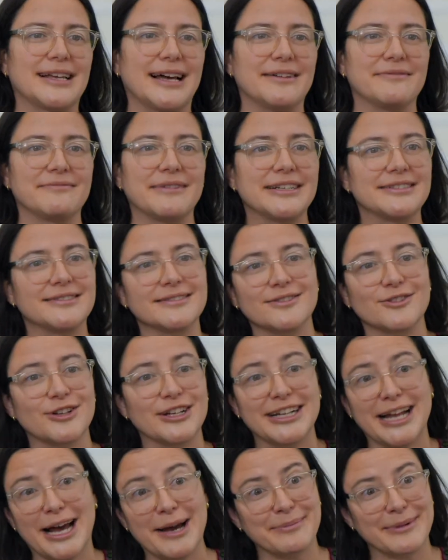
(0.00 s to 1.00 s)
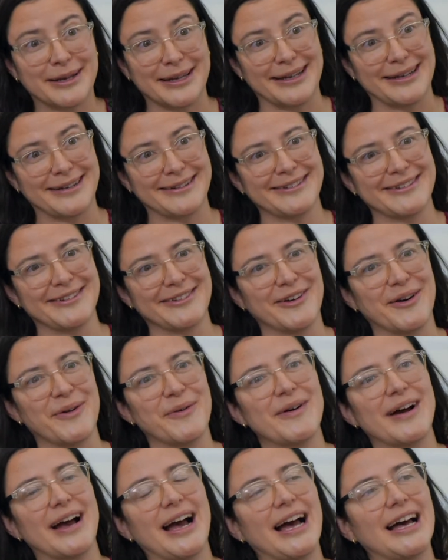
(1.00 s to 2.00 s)
I write it on a napkin, you
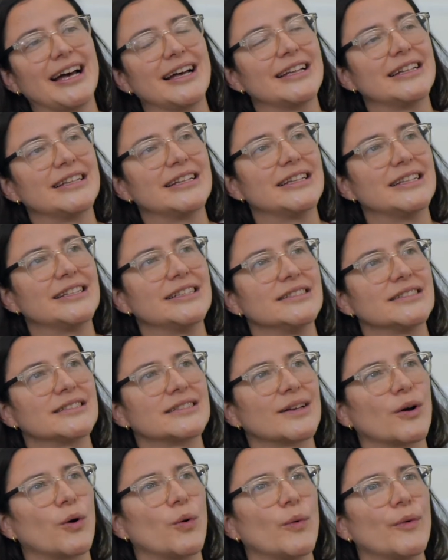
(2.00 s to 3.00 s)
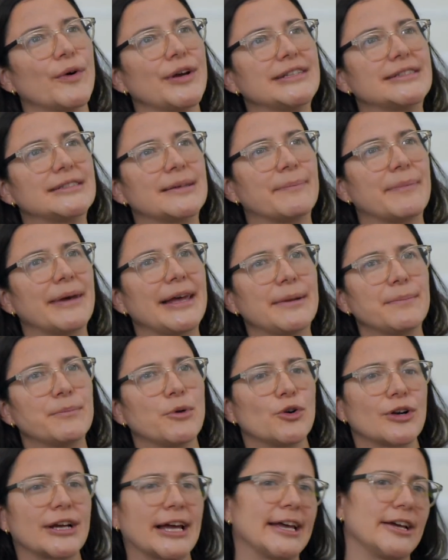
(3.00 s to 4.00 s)
know. And so it's a bit
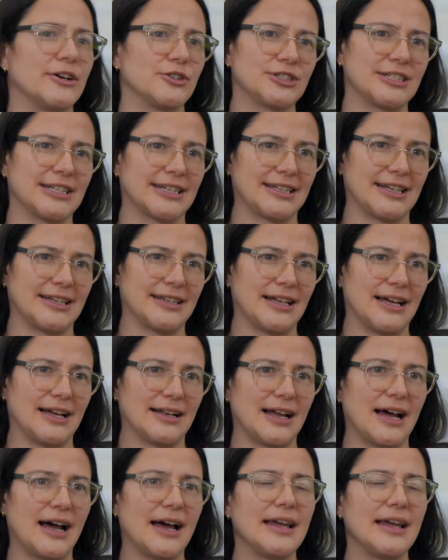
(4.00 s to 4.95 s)
more chaotic than that.